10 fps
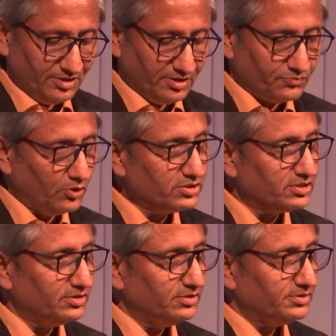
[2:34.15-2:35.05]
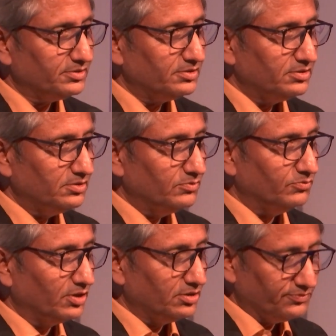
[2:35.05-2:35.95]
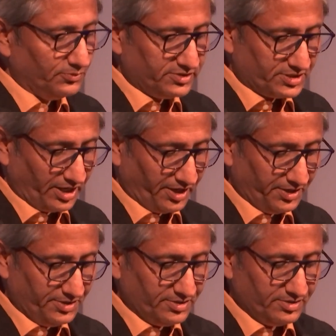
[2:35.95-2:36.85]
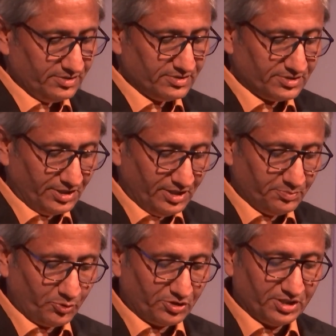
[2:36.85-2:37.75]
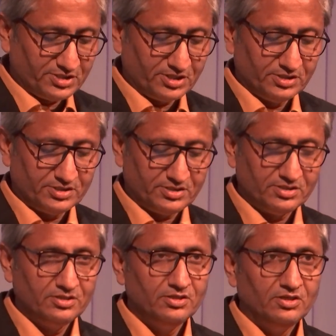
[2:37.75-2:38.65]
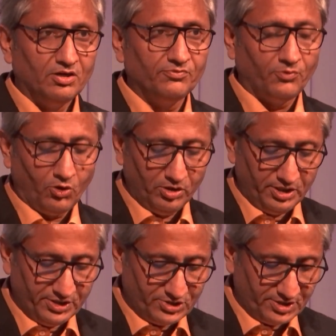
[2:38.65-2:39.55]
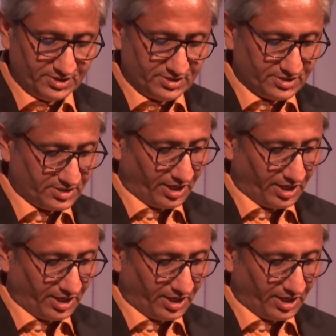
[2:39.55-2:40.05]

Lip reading: It was a wonderful sight seeing protesters of all ages